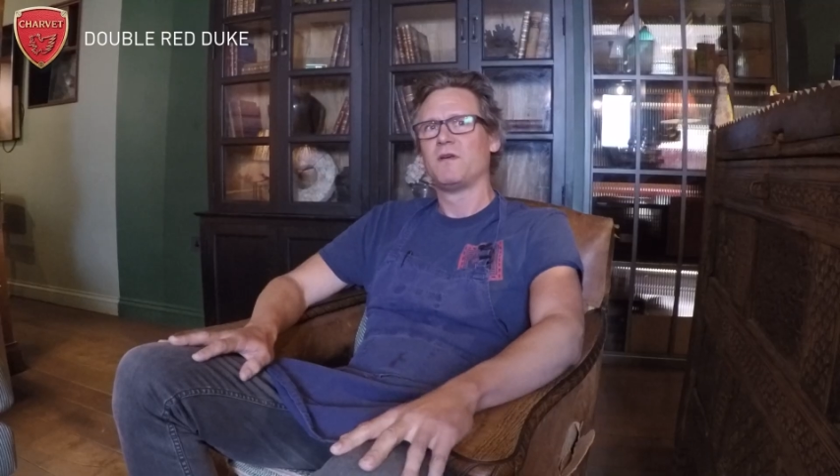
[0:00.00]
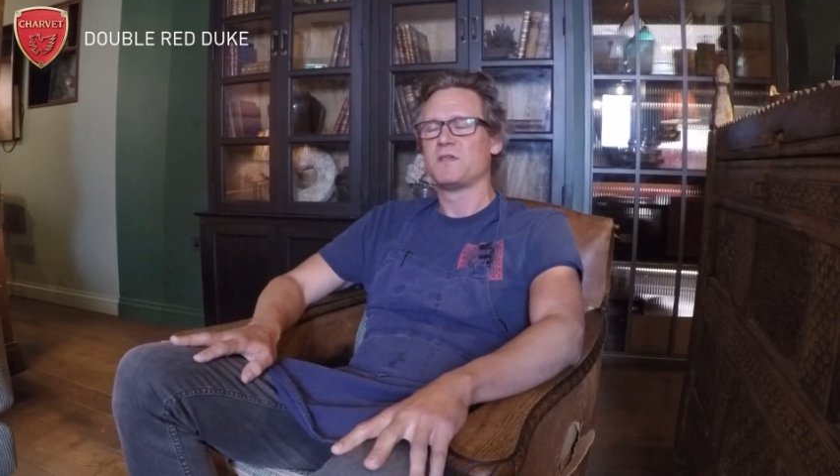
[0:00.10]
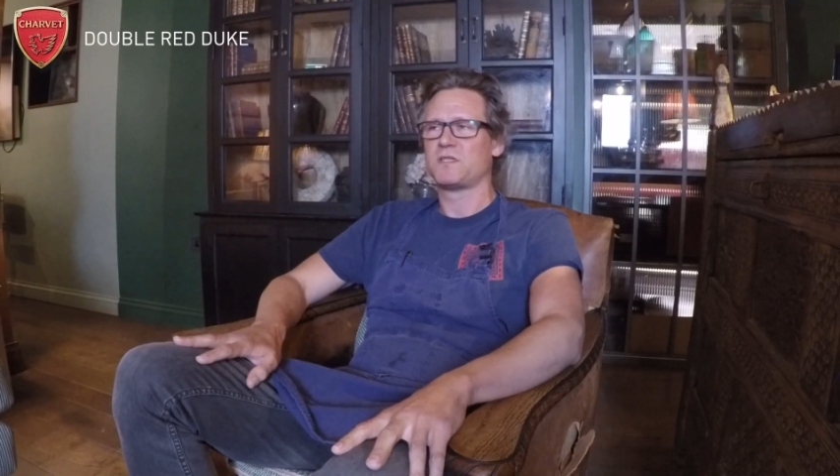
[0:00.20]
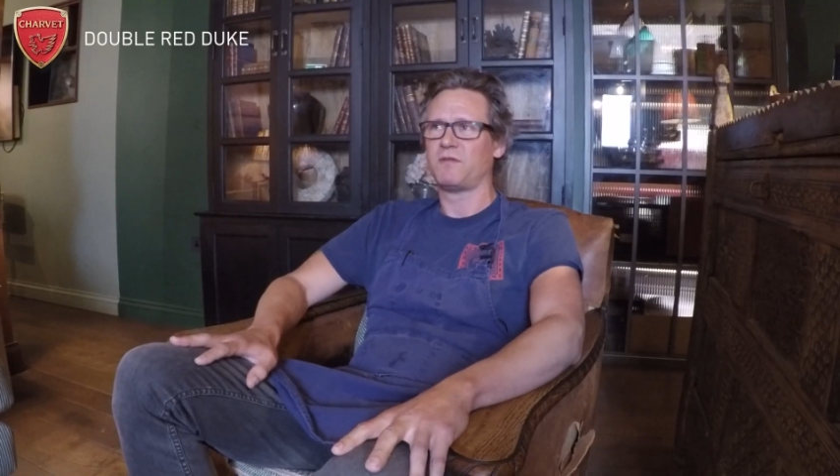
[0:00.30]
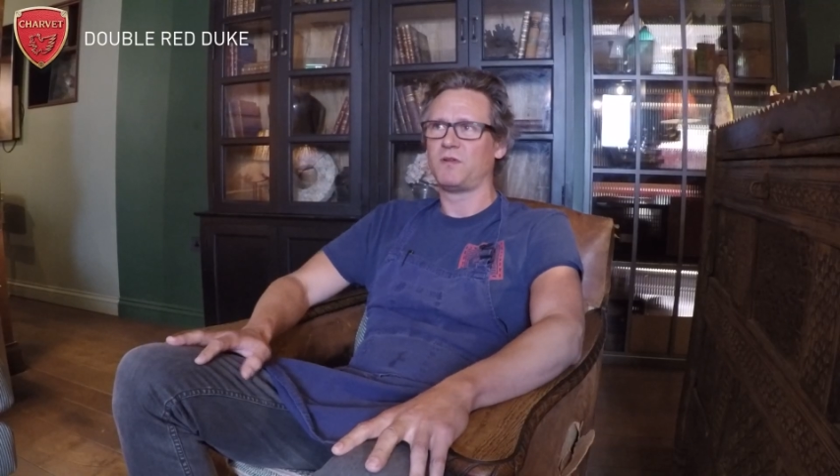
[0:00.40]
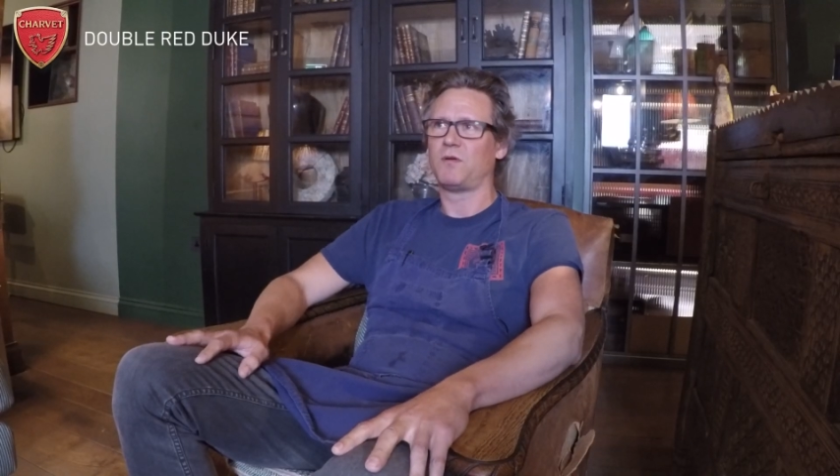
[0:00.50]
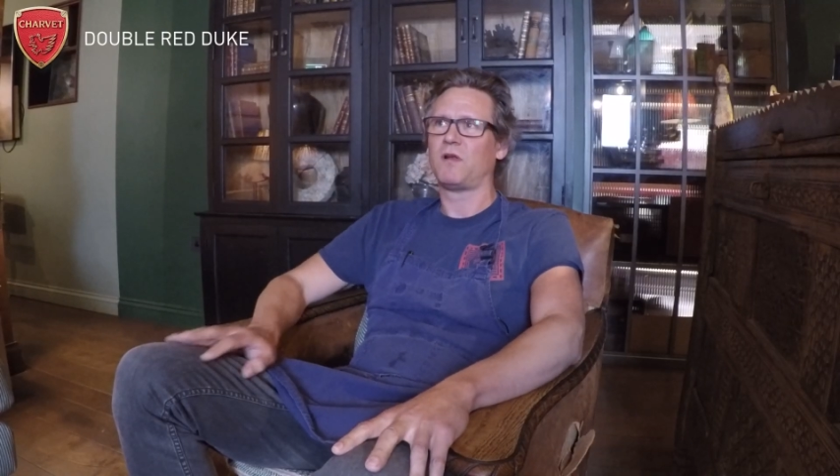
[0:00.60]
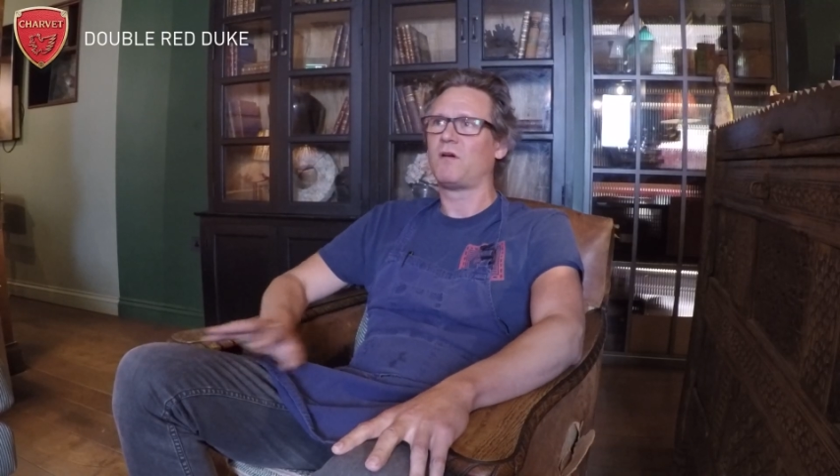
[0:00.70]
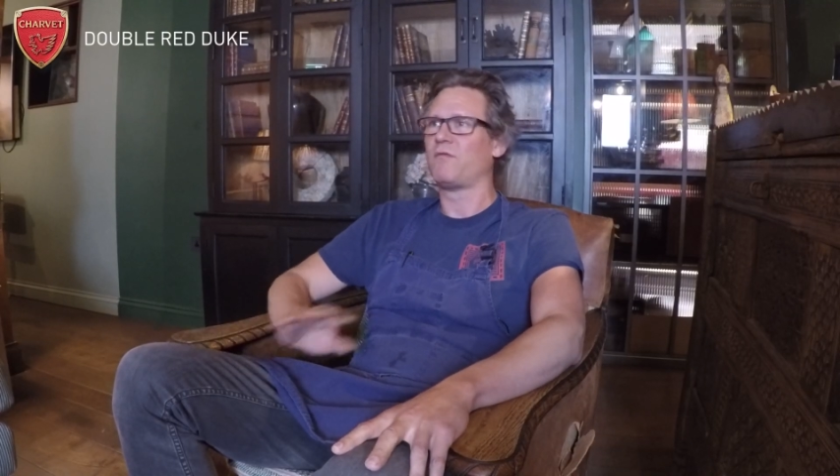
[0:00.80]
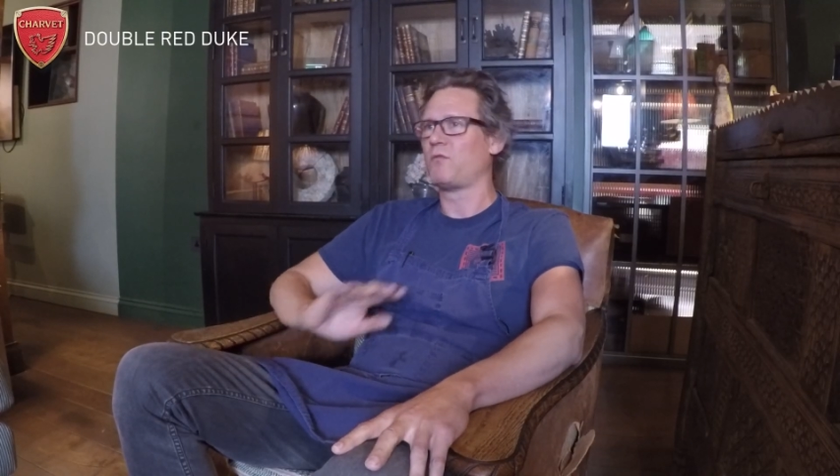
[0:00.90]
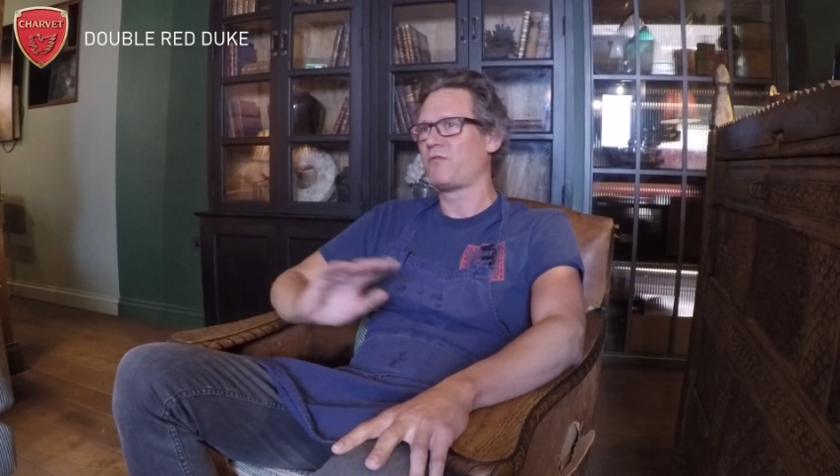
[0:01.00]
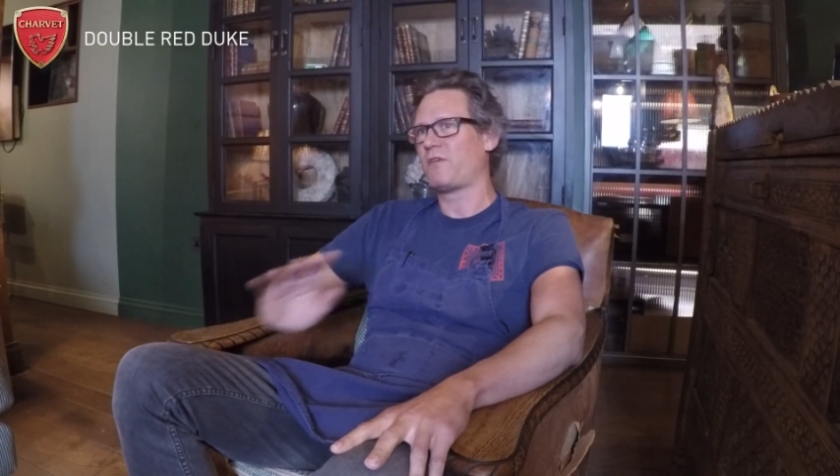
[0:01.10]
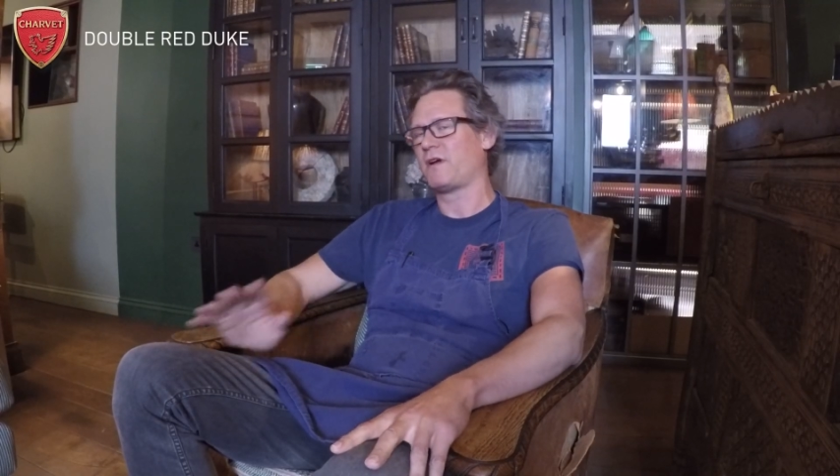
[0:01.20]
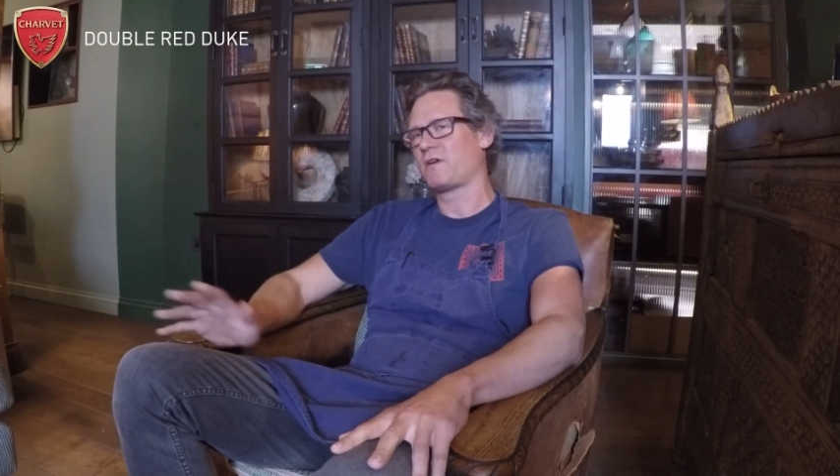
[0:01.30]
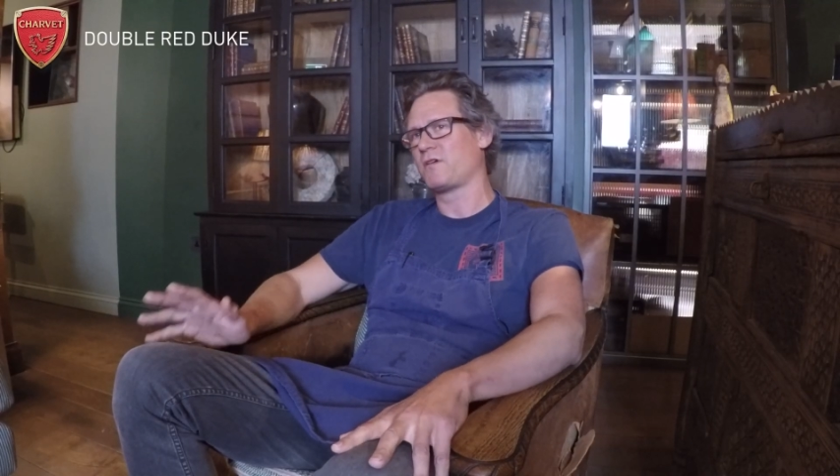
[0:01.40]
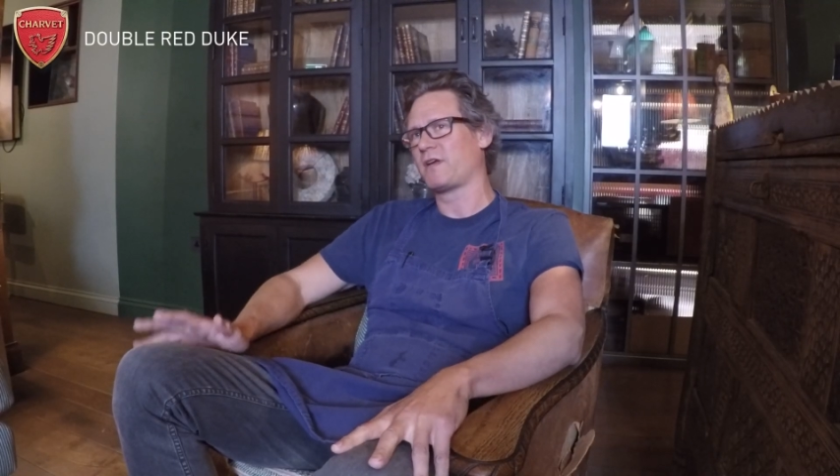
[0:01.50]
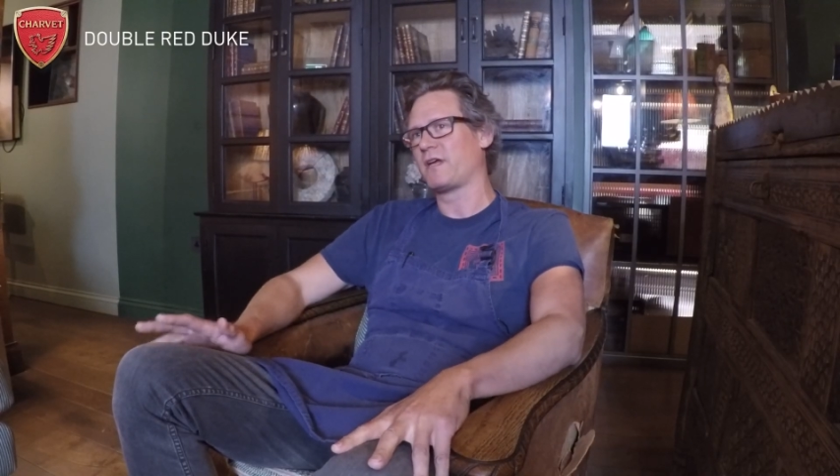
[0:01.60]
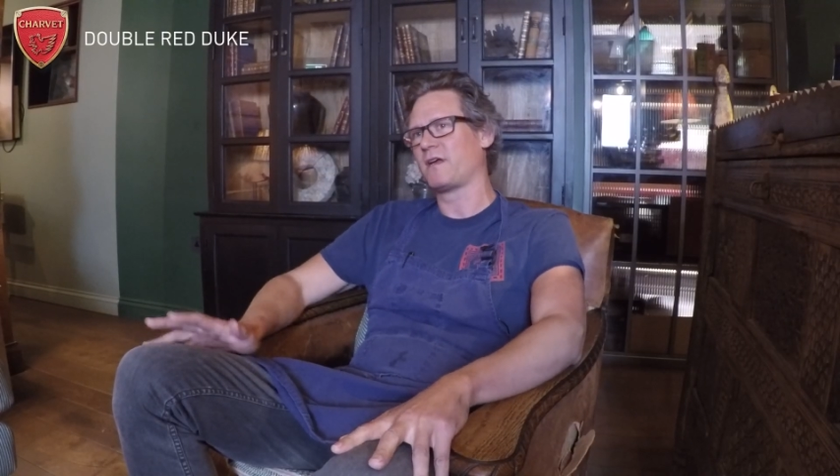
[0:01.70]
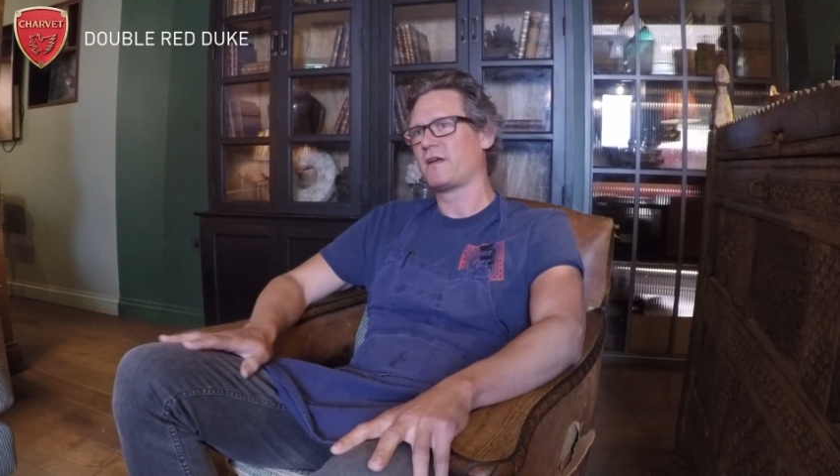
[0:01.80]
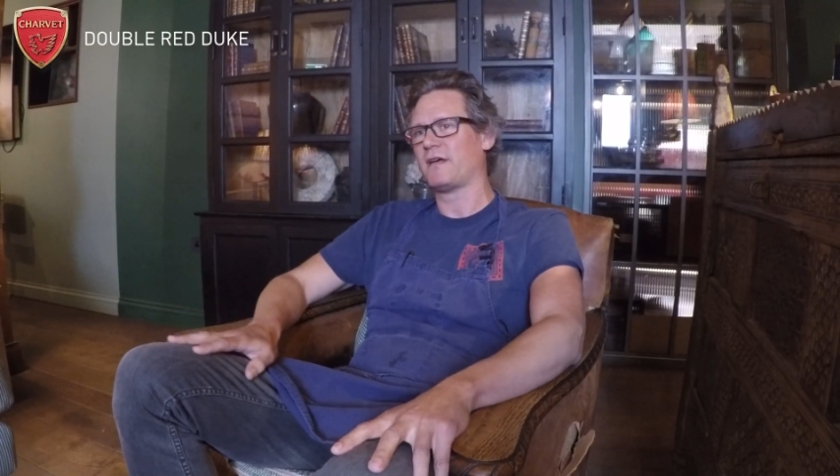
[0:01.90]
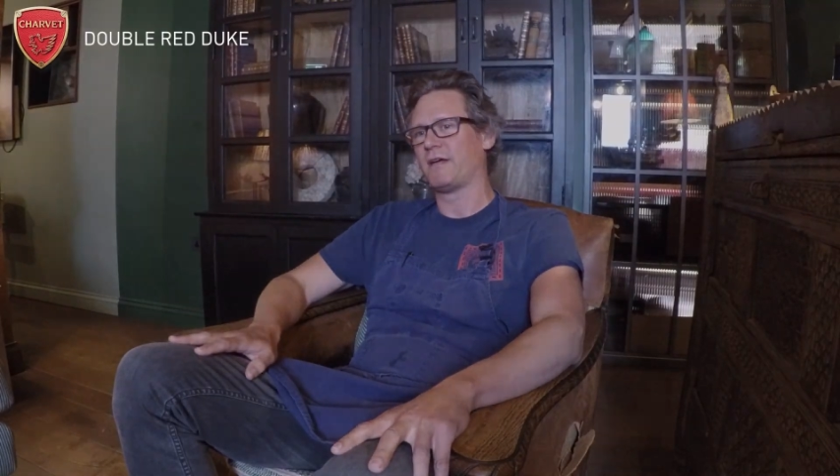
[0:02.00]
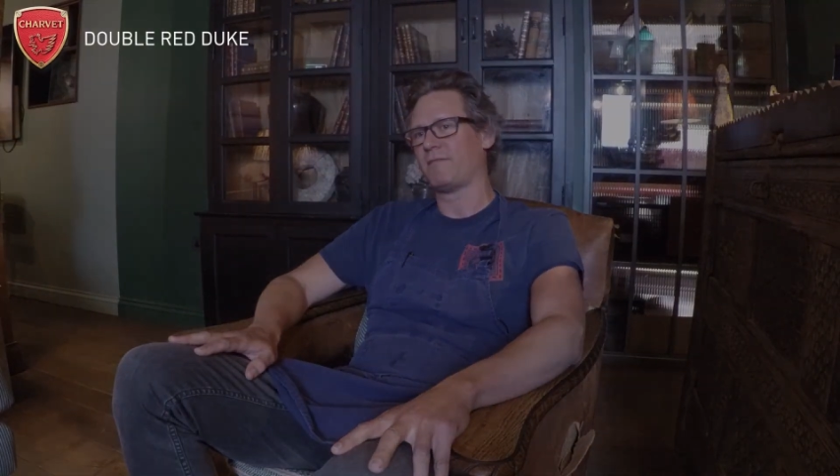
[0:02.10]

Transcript: So we do a lot of wood fire cooking.